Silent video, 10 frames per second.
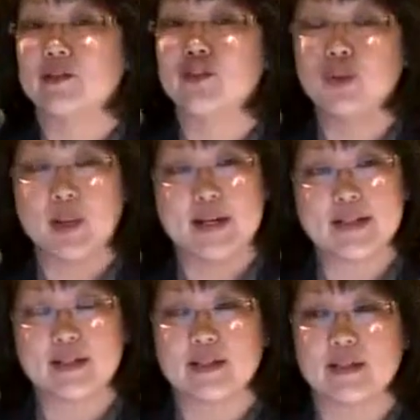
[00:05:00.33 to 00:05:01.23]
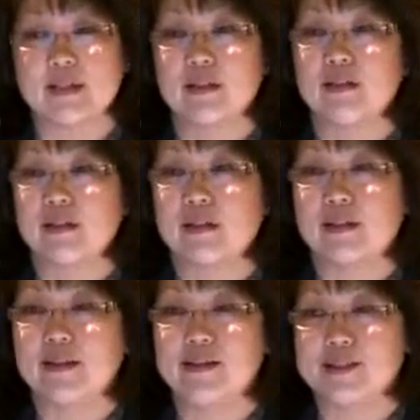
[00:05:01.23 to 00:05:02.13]
to us
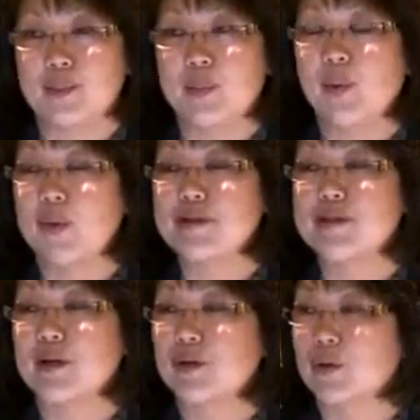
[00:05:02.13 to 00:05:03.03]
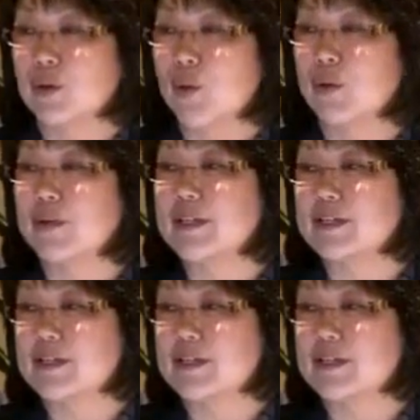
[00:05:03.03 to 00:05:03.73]
that supports your quarterly